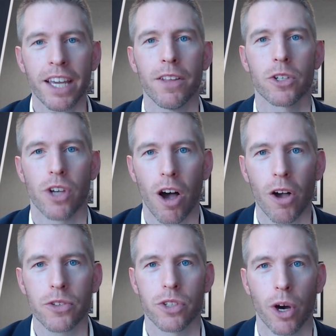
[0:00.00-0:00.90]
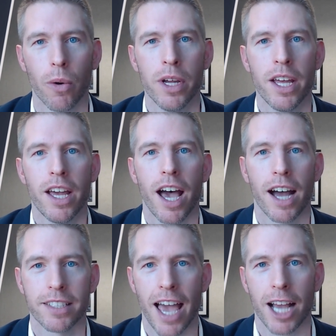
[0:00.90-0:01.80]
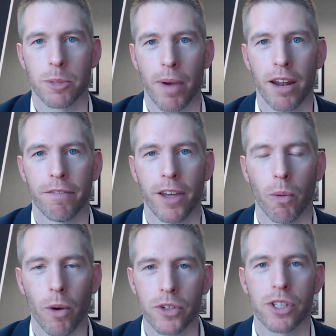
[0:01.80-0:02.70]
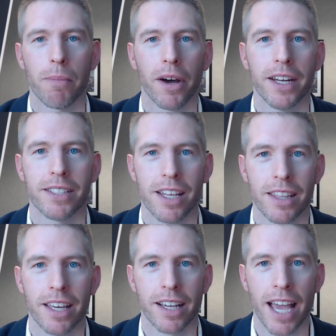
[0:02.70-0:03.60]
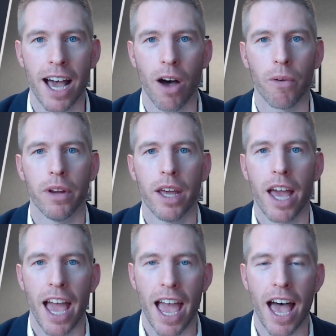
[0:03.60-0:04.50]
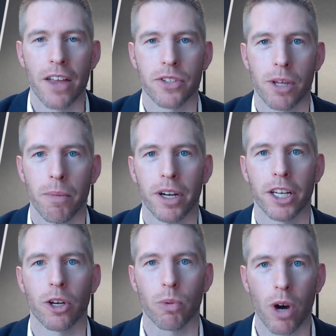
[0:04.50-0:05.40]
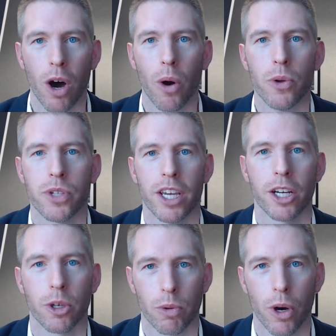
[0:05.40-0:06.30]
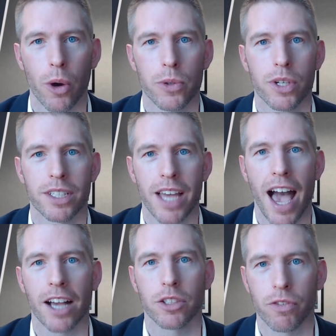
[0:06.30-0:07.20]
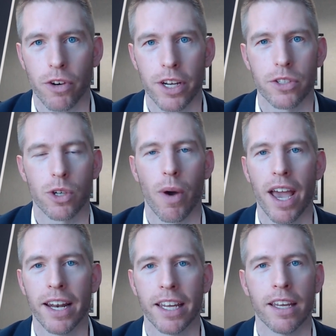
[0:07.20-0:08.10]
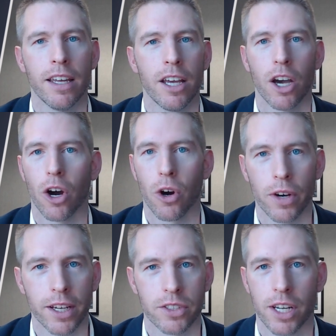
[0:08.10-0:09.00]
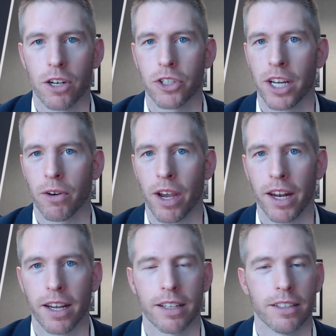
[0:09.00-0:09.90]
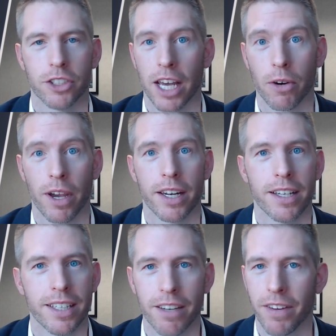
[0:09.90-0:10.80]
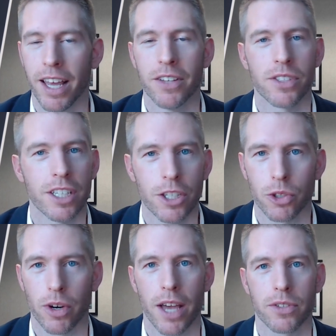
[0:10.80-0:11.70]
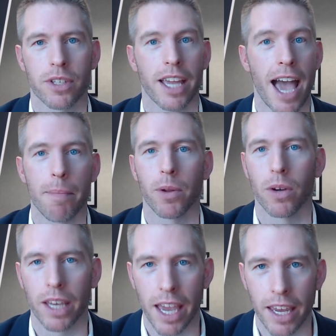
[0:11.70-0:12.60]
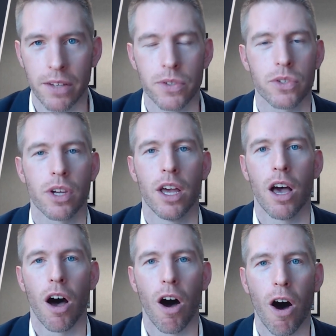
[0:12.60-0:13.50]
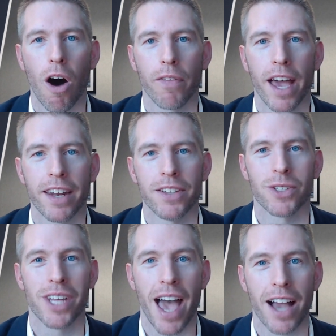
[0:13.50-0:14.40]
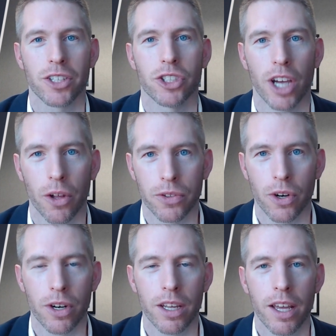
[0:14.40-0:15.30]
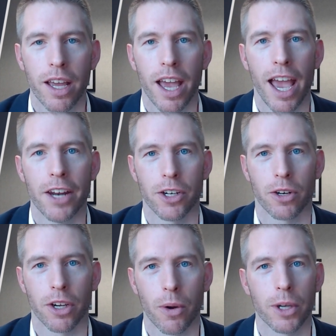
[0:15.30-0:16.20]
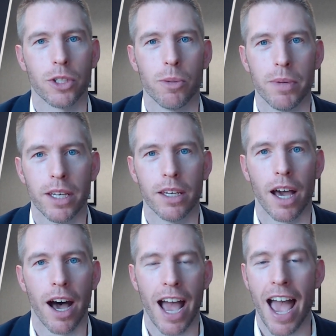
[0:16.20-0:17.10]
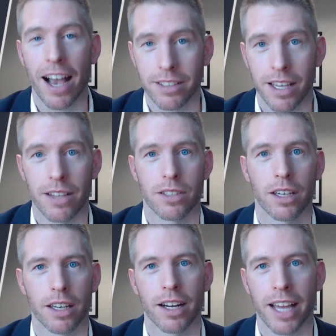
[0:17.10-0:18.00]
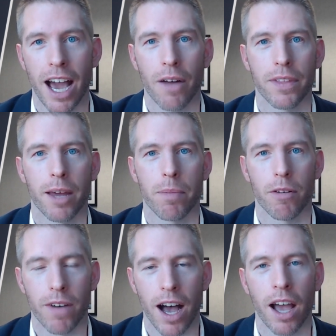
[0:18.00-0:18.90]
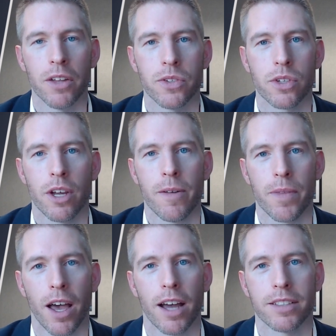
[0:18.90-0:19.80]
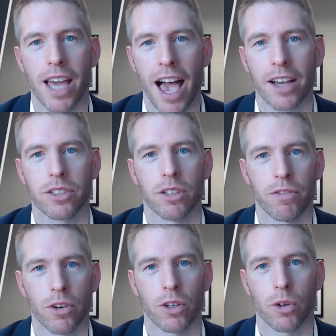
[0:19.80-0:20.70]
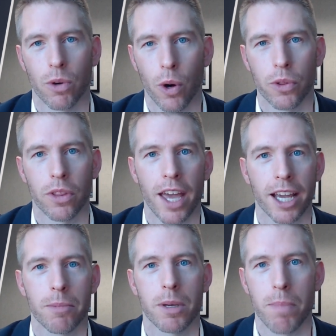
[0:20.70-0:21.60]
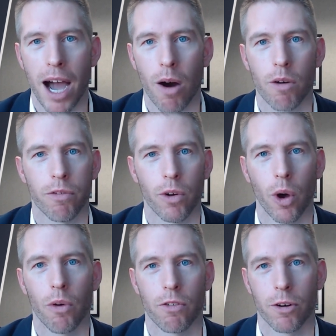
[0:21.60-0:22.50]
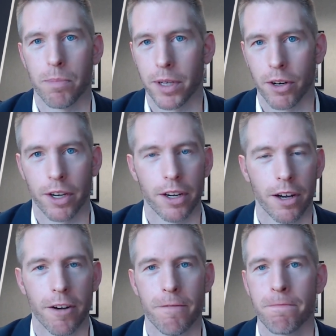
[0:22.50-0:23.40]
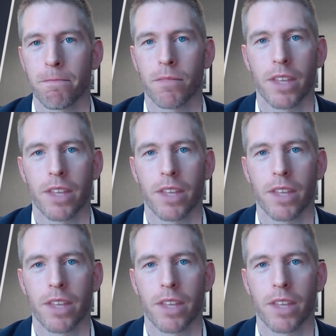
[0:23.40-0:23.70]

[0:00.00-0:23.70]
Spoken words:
And there's also a tax benefit once the money's in the account. As the money grows, it grows tax-free. So any earnings that are generated, dividends, interest, capital gains, all that is tax sheltered. And you're going to be accessing an account that provides tax deferred growth, and that can be powerful over a period of